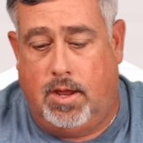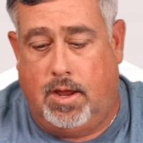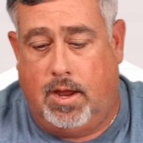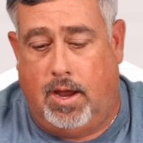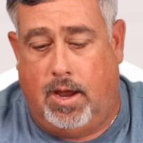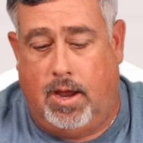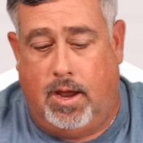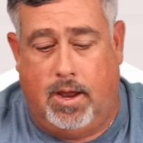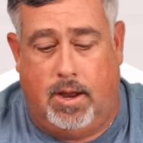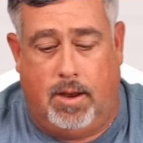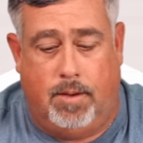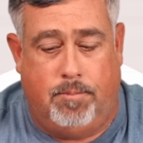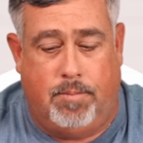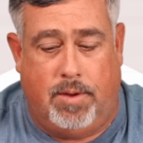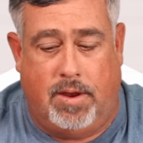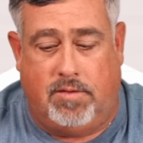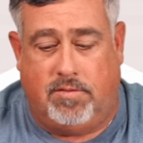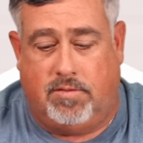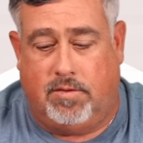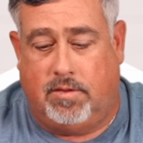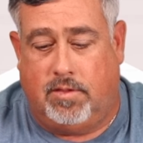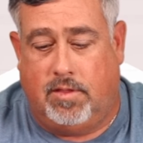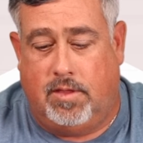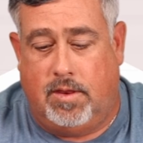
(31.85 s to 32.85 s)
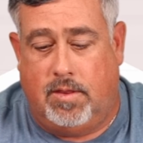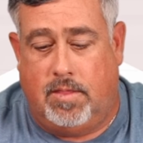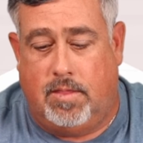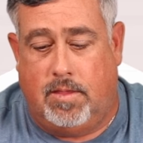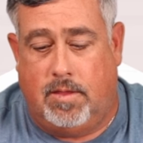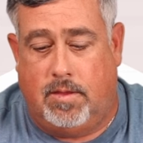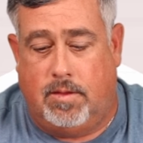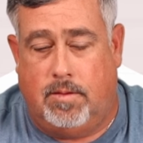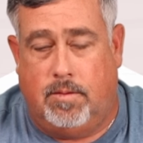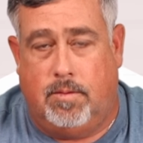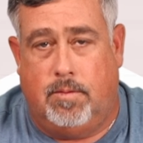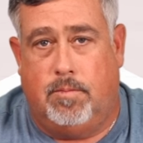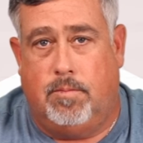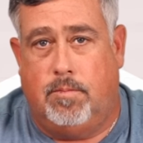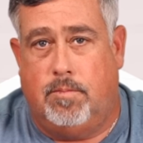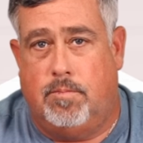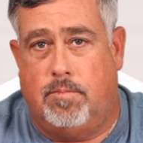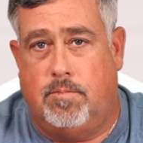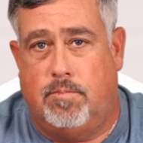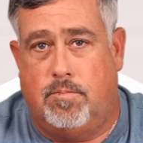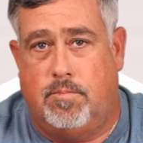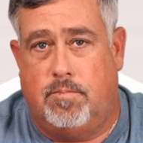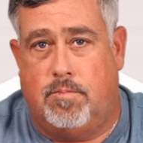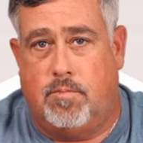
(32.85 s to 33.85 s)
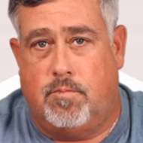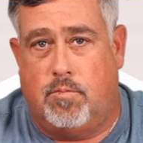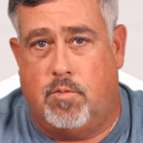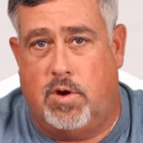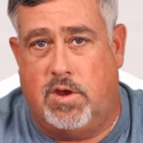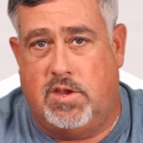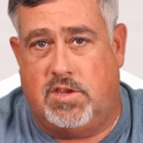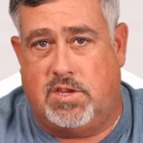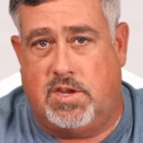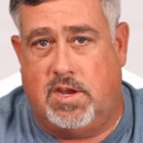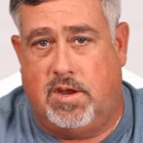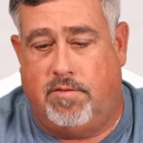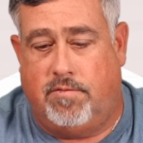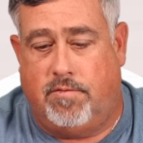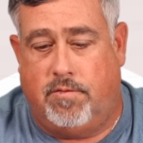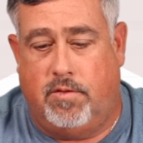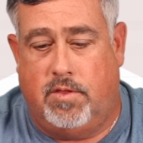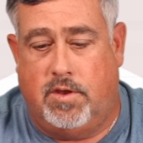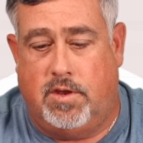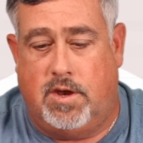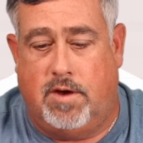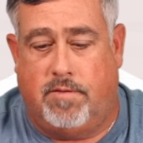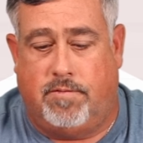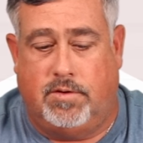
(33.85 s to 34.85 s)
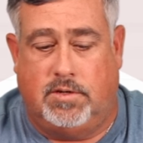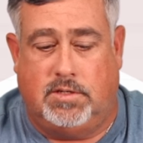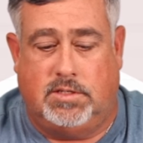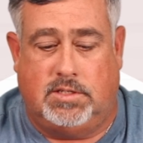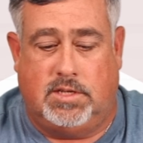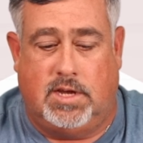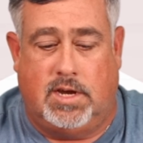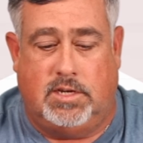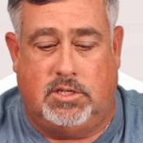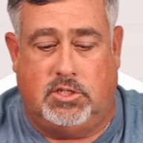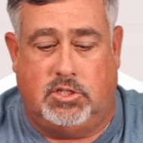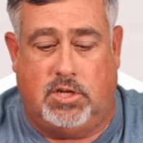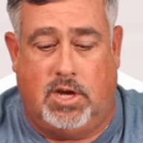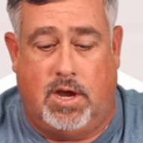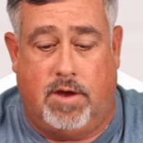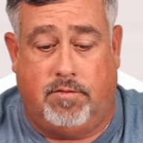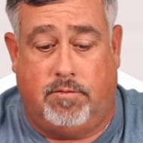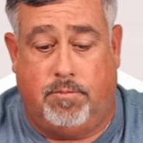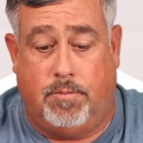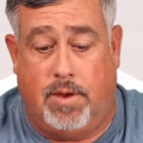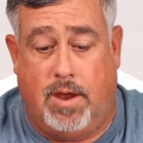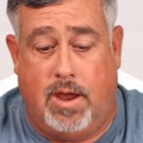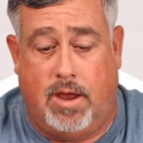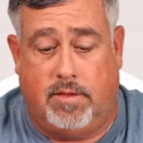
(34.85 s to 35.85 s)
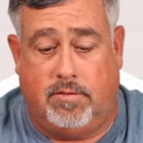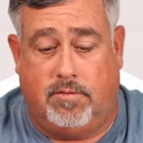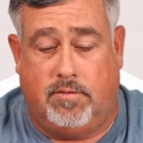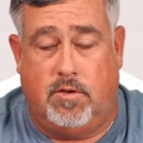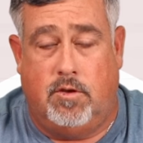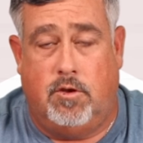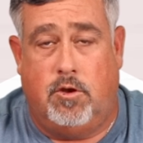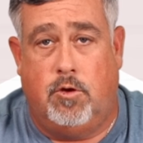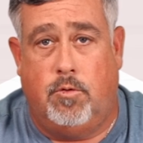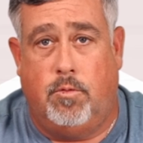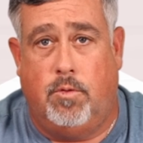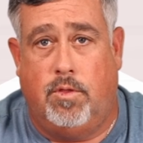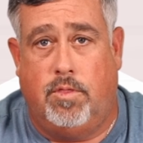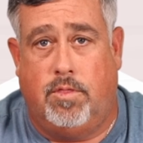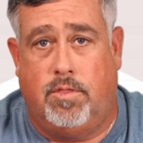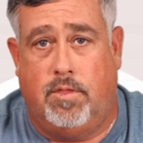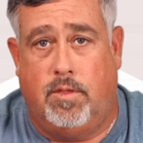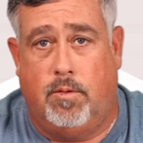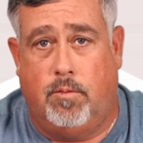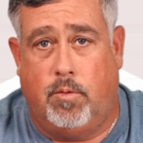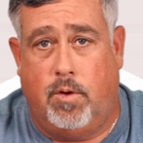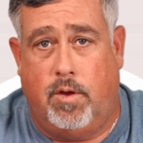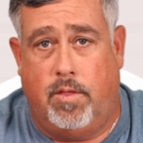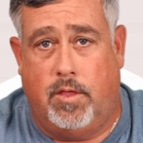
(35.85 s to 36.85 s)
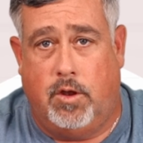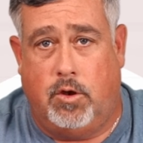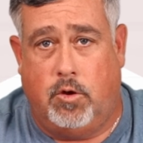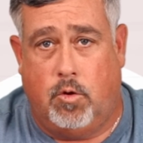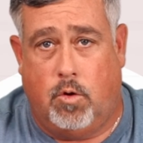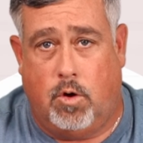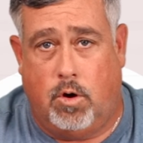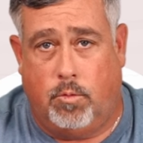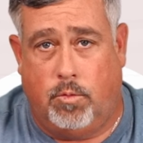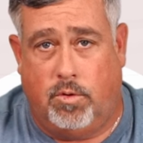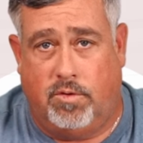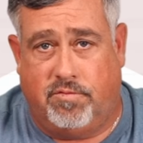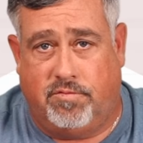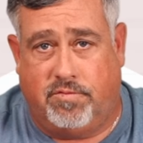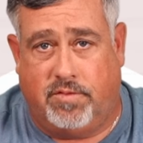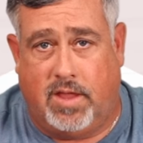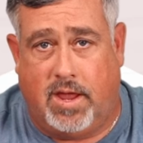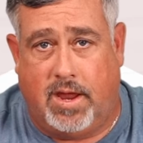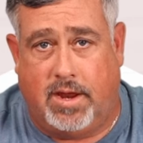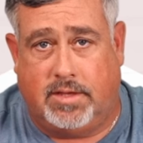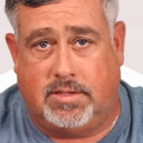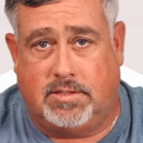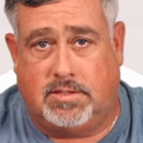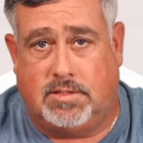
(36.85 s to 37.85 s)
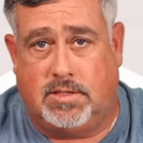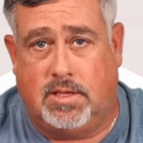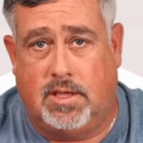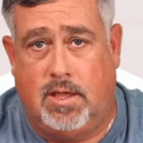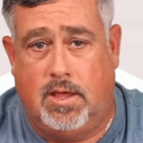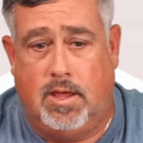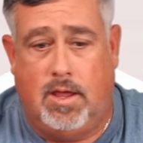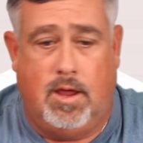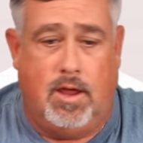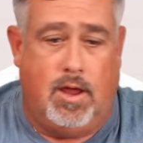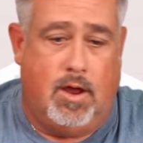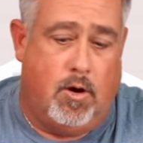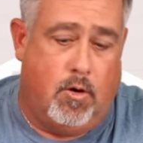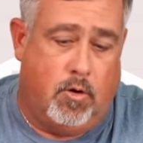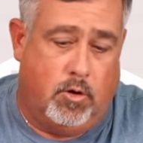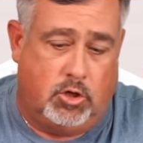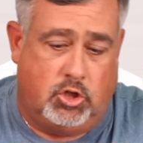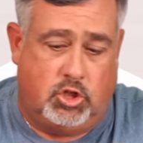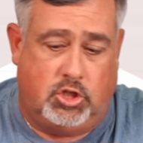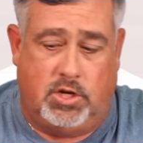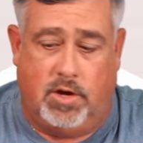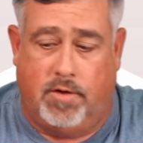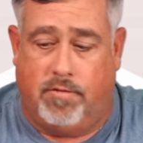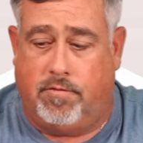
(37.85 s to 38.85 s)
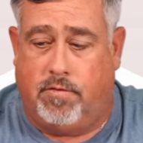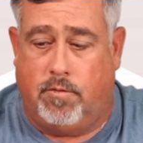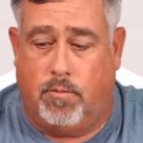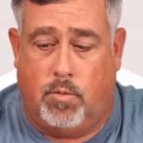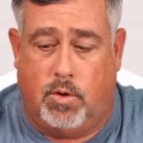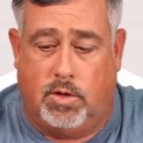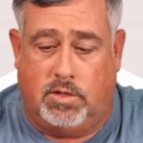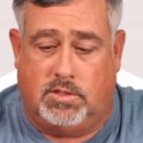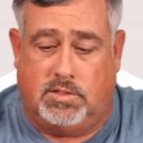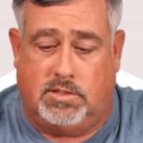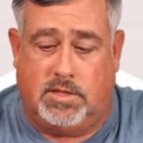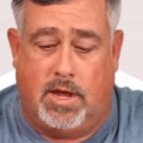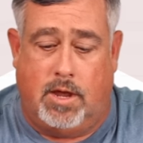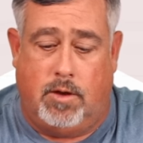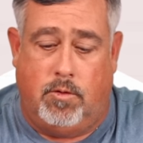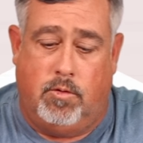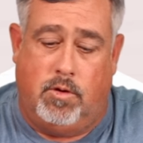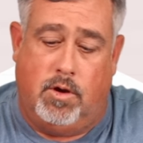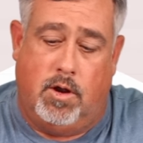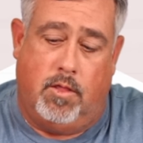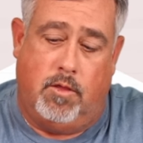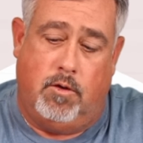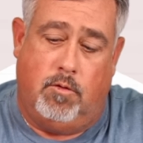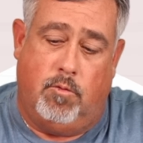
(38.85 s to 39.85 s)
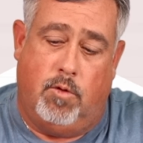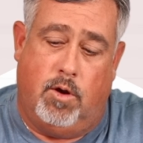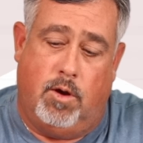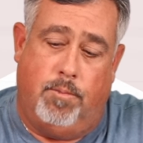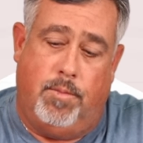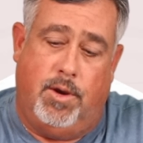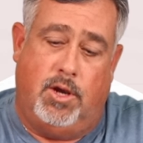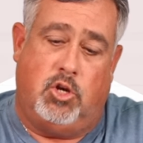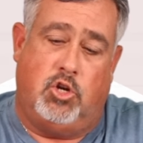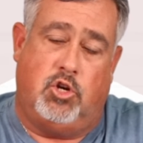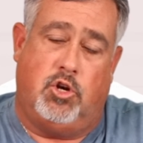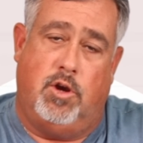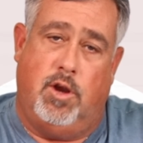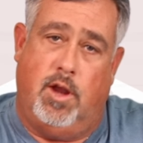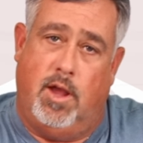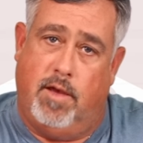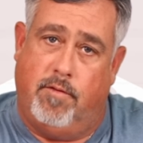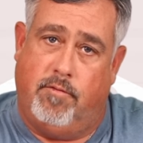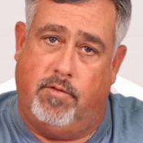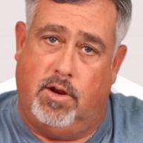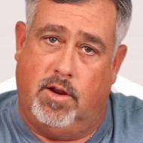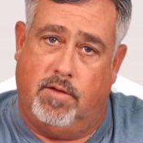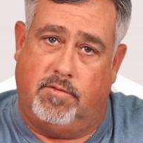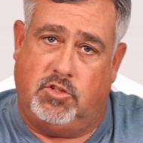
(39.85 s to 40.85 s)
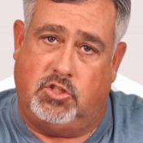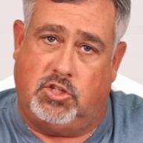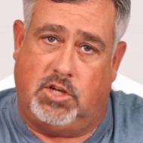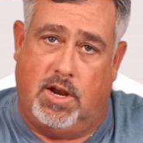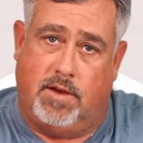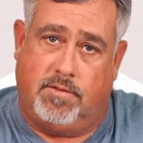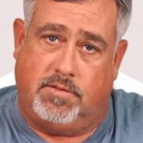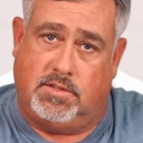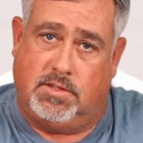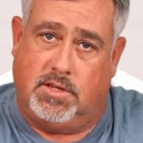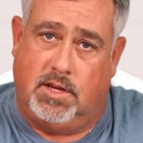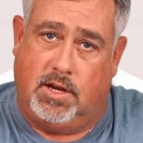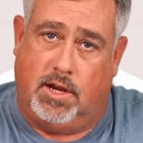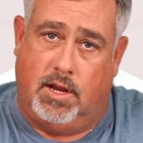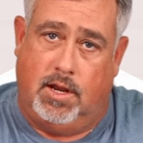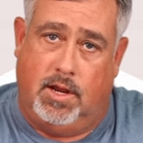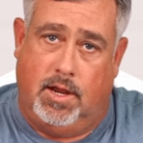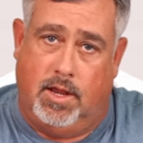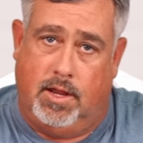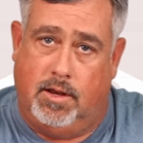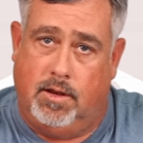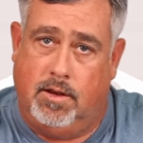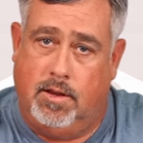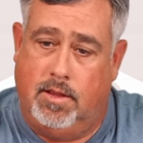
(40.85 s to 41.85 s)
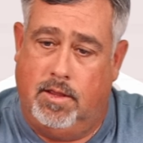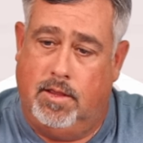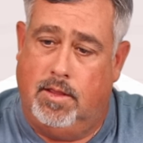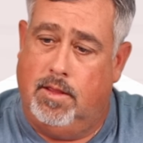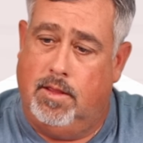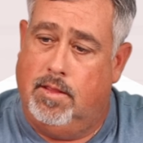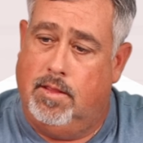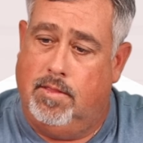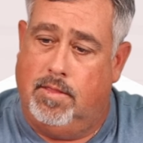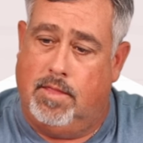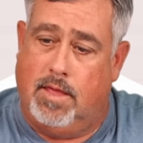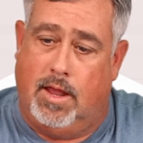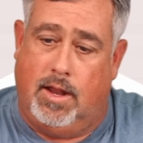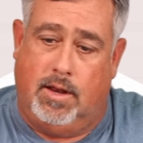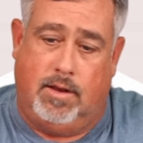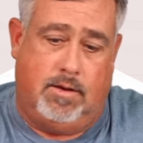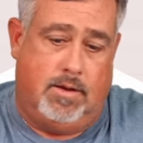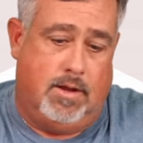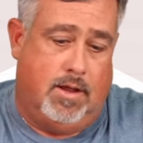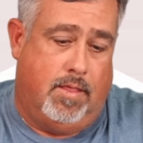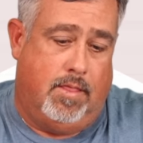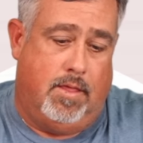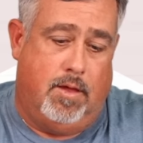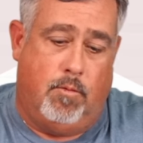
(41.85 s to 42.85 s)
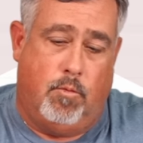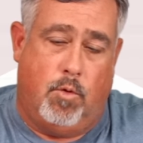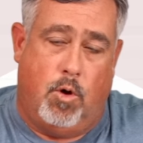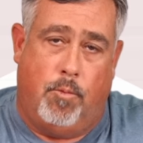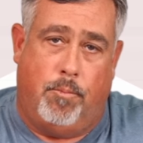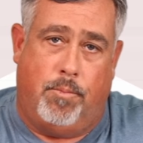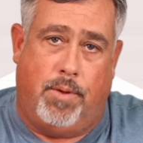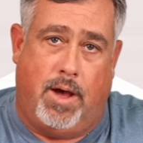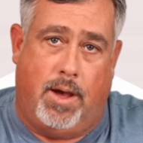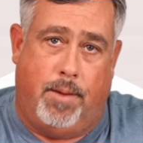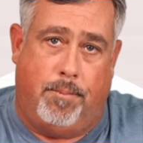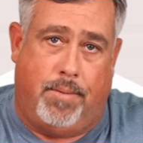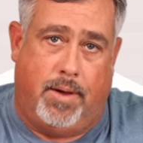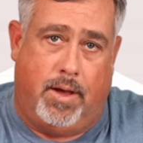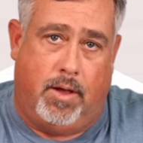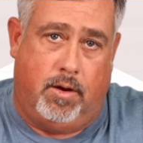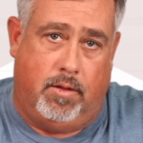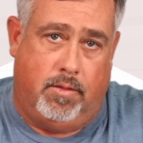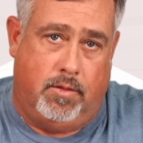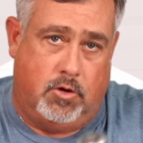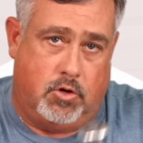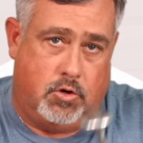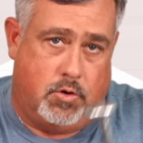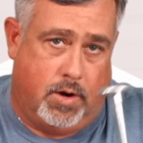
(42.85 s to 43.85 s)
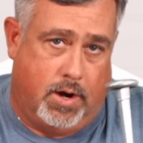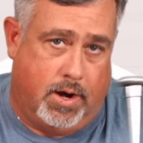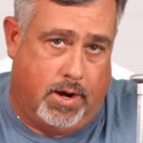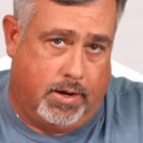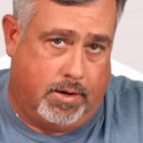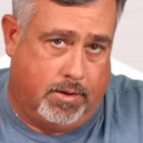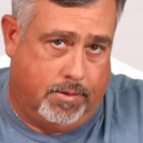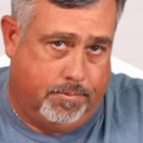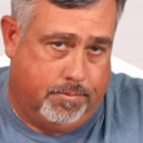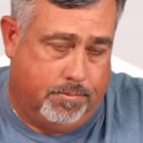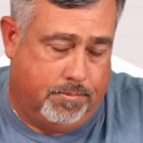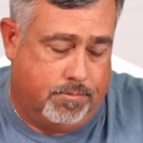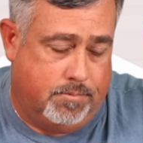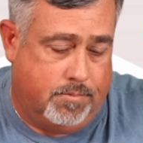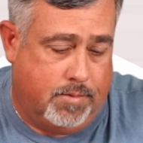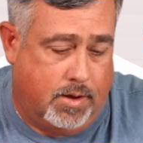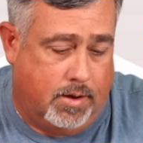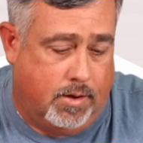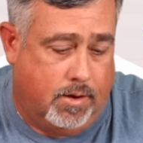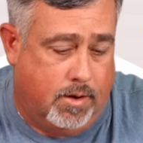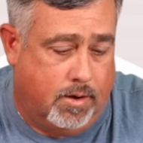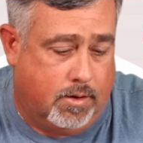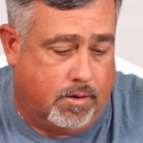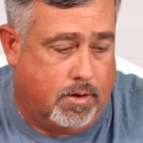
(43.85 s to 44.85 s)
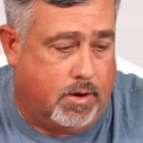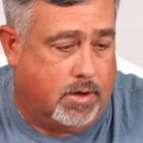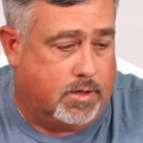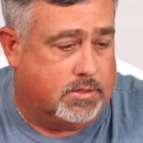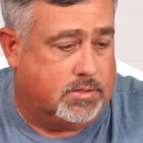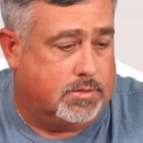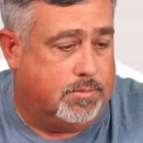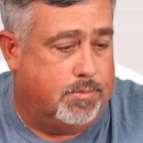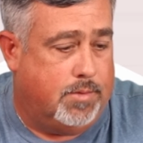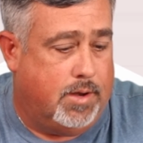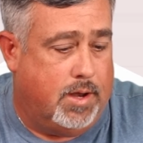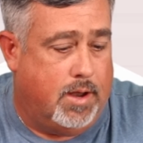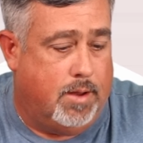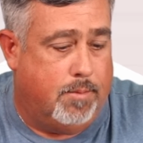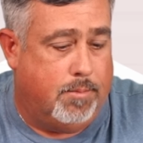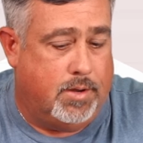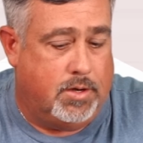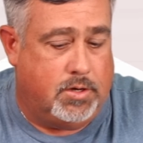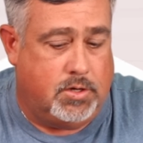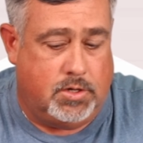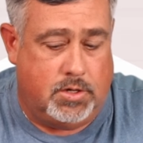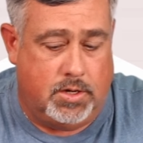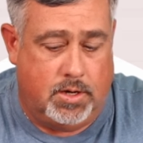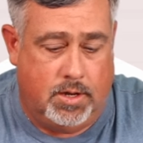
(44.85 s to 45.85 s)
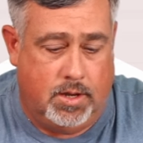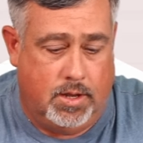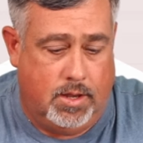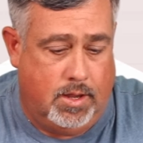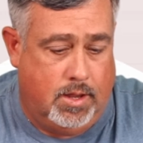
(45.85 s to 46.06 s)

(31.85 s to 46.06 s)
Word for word: And basically, the reasoning for the different size shafts has to do with the way the door would flex or shift from one side to another. You want to make sure you have enough shaft sticking in that uh, they won't pop out of the track and, and uh, cause some damage.